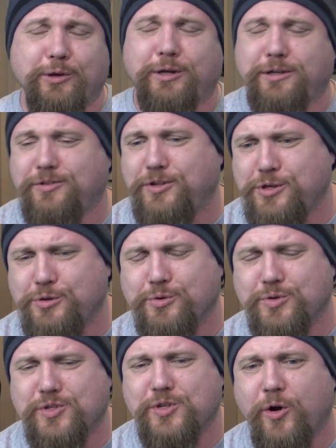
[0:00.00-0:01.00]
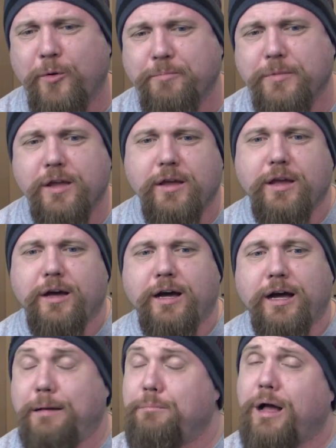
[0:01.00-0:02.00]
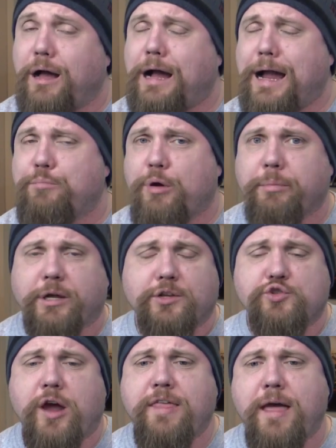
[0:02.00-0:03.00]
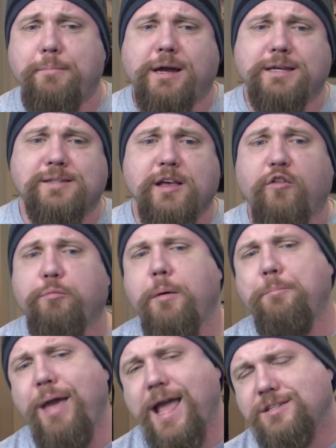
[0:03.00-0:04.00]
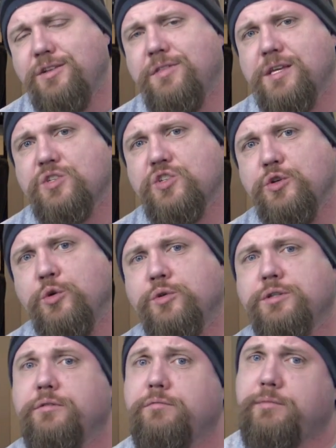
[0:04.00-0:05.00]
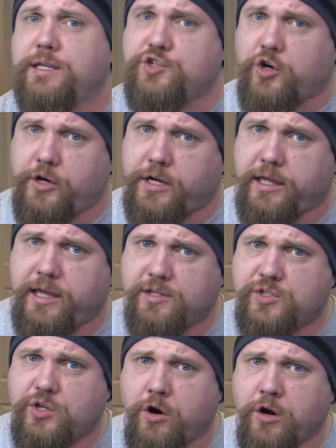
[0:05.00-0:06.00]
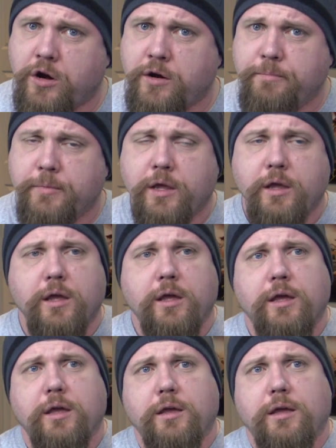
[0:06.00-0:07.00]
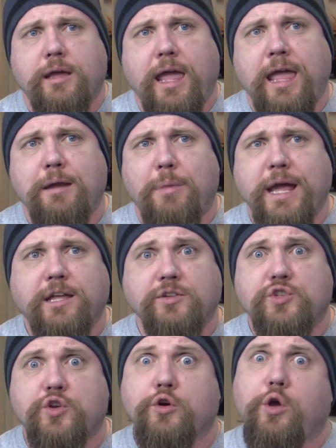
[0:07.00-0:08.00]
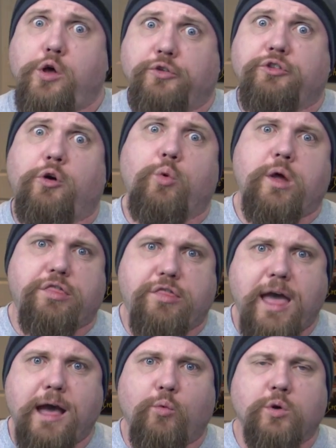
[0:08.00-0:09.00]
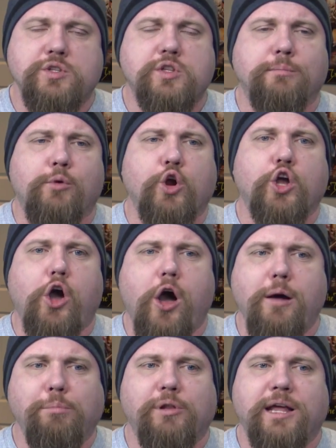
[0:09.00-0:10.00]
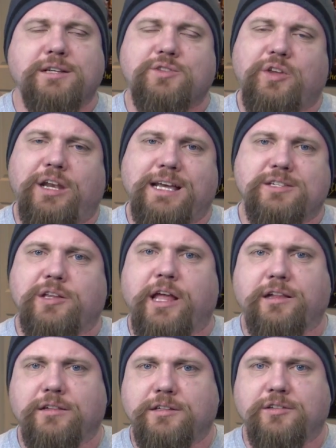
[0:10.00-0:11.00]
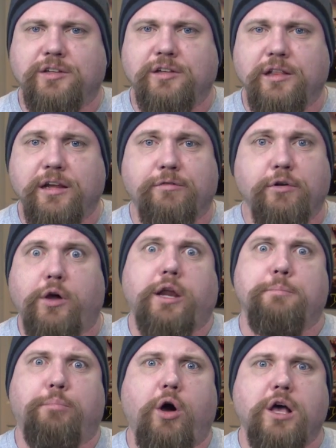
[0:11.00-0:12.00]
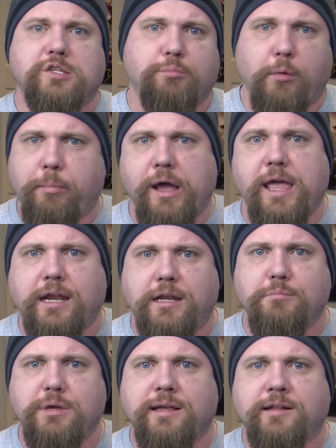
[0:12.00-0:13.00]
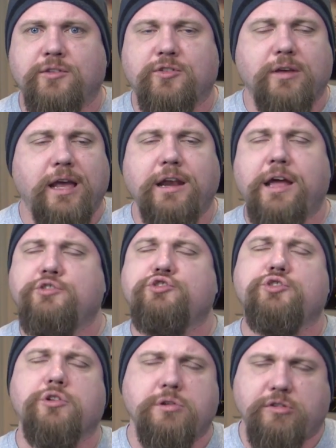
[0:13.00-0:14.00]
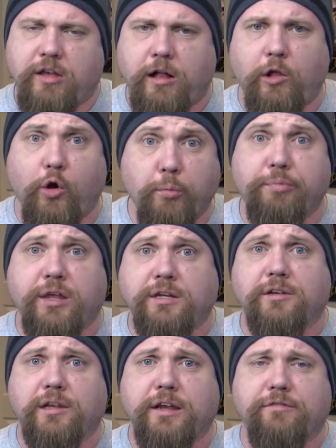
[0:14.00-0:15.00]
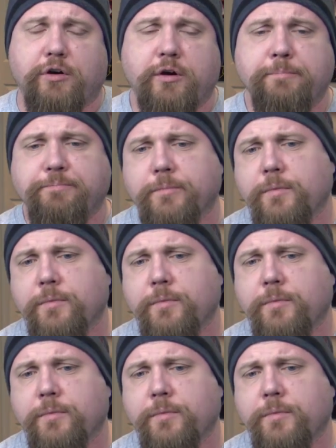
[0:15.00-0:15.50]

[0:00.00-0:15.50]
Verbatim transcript: good to use. So I'm probably going to try that myself. But back to this suit. They started a Kickstarter, and my concern also with that was the more complex, the less likely to deliver. Not impossible by any means, and I sure as hell hope they deliver.